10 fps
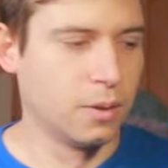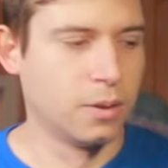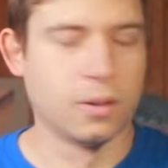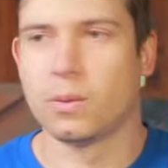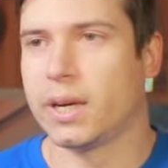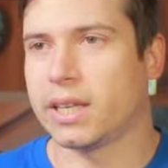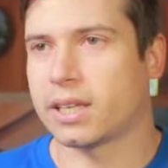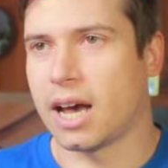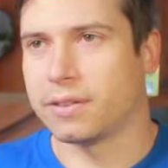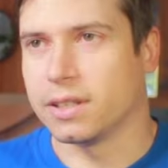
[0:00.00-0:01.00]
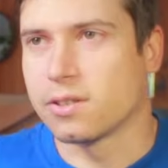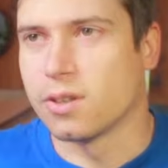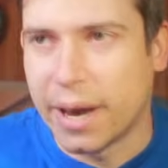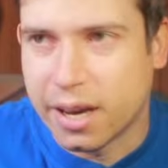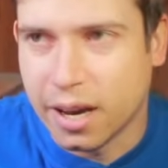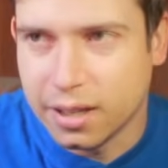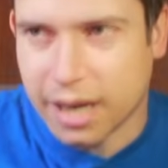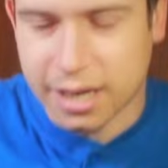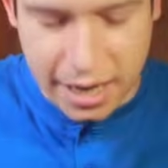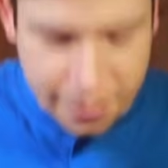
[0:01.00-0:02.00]
With confidence. So Mike Hunt not
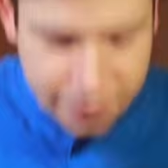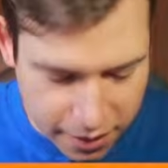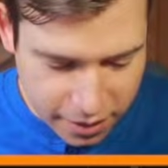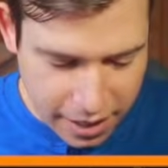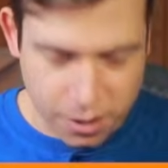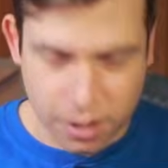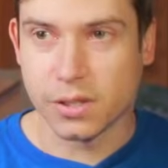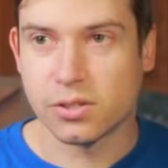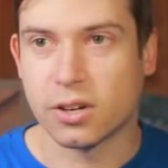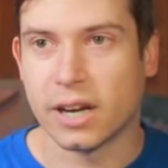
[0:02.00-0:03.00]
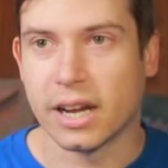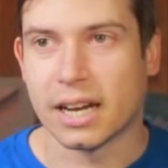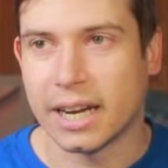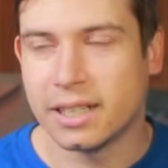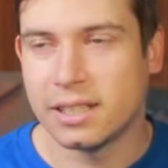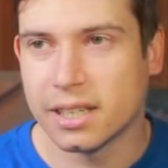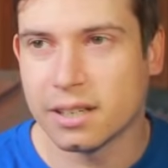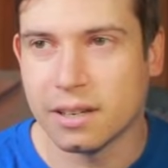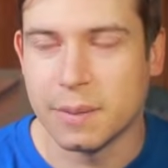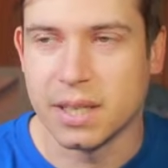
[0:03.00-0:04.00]
going to have as good of a start as I did.
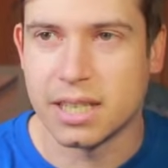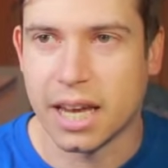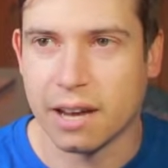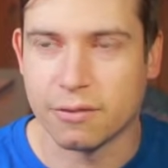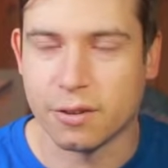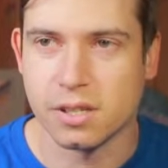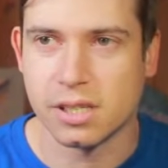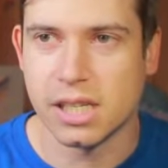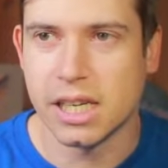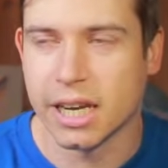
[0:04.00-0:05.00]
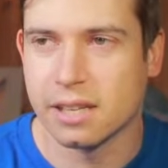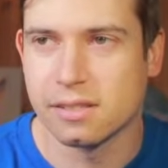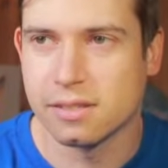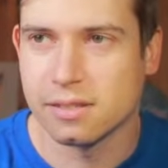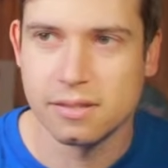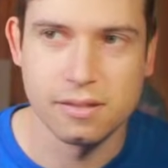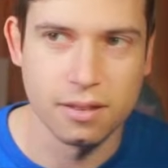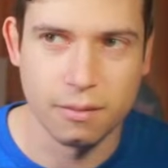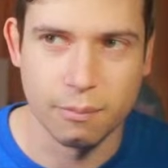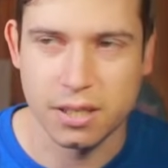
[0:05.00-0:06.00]
I mean, Tet versus T. Higgins,
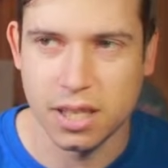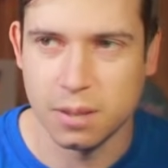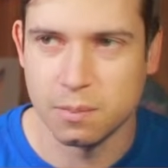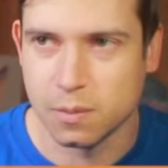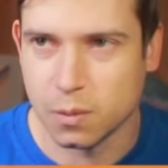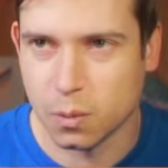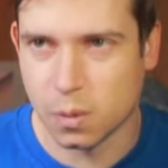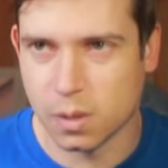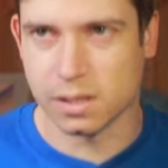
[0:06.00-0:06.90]
my team was